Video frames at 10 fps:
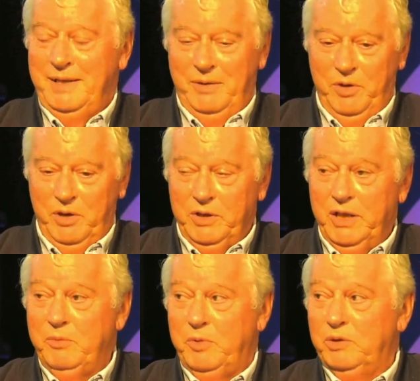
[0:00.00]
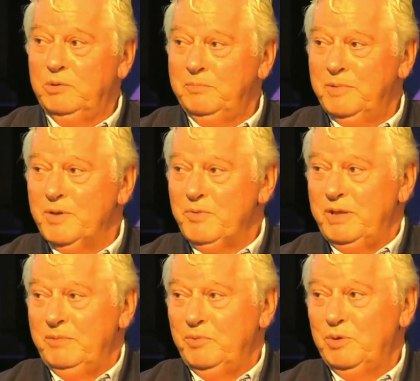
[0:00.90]
we got another bill because we'd
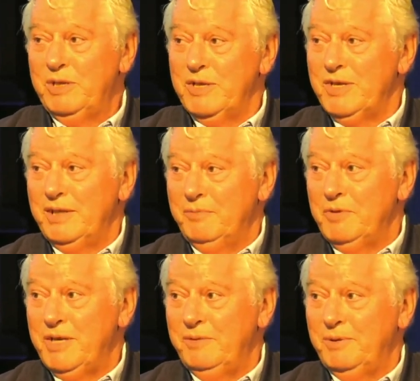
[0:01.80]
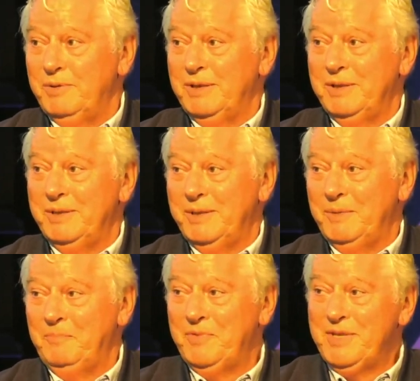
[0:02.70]
done more testing than we said we were going to do.
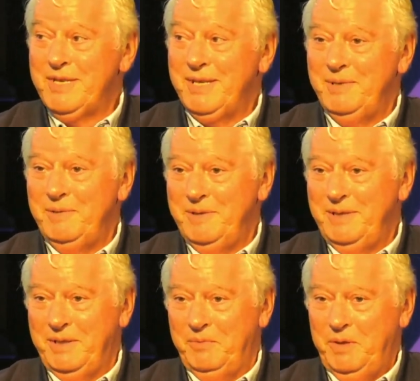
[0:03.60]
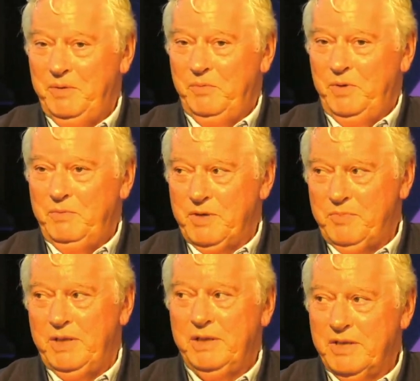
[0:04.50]
Yes. So, you know, we, we were
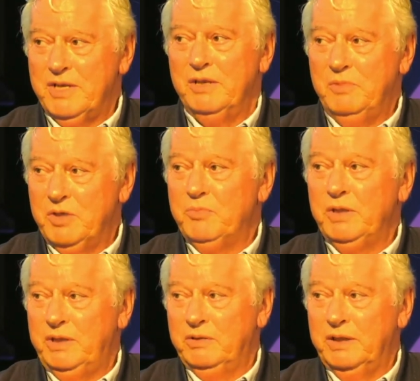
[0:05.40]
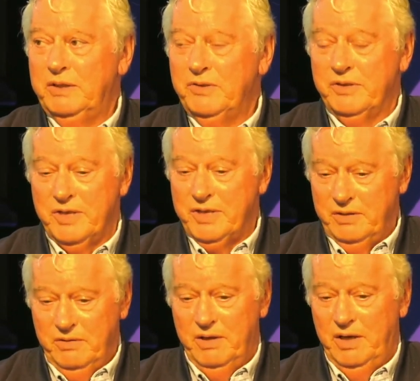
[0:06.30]
spending so much money on engines,
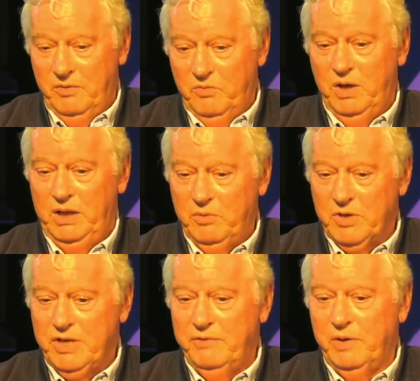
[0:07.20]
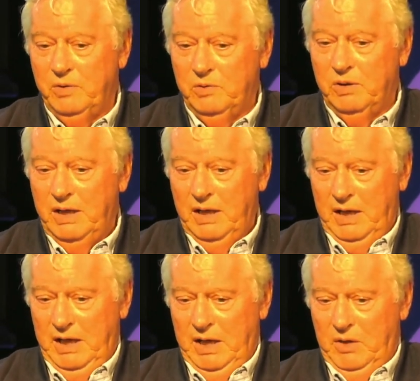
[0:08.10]
and it really was difficult
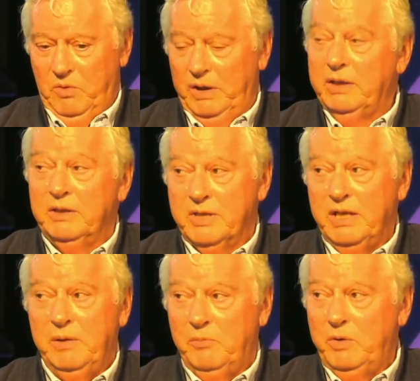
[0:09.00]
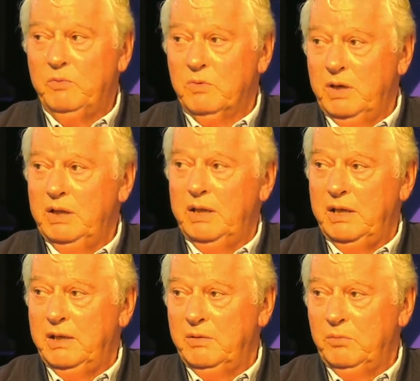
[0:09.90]
running the team. We
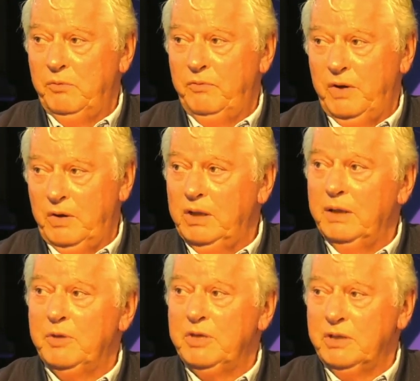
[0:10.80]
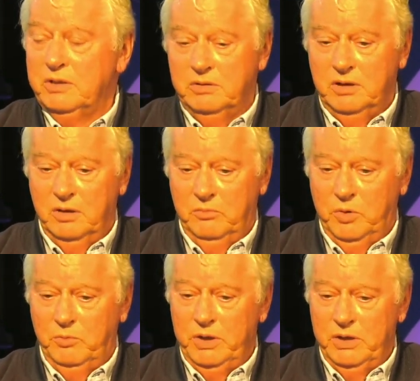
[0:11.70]
really were very limited on, on
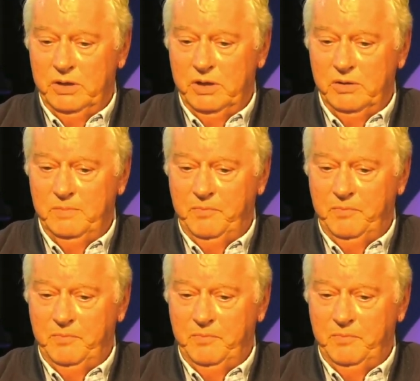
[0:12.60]
what we could do.